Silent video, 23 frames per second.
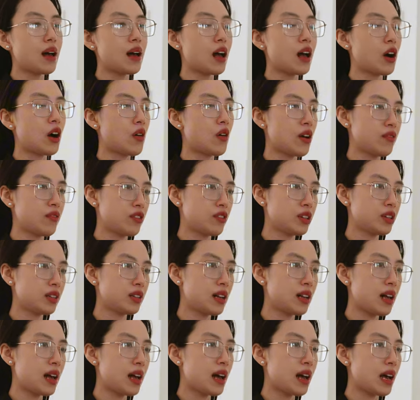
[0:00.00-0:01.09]
However,
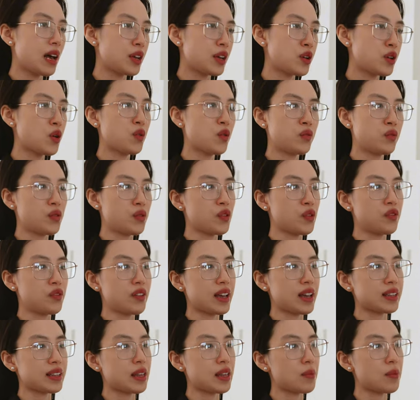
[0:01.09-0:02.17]
I know for a
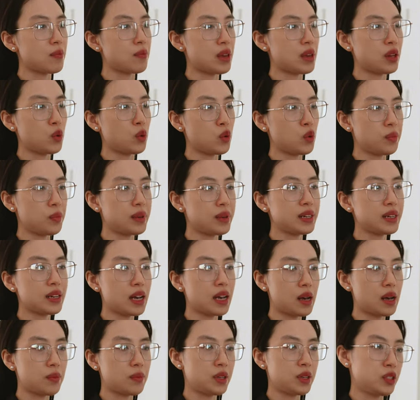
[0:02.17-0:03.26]
fact that many women
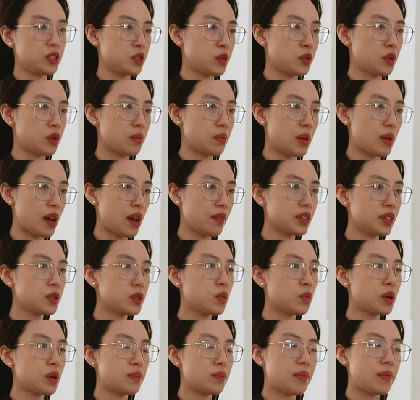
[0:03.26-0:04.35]
come into a marriage
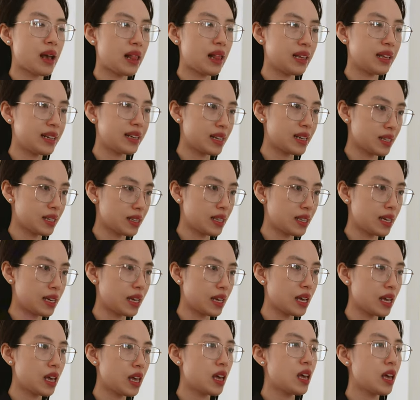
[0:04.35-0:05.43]
with barely nothing.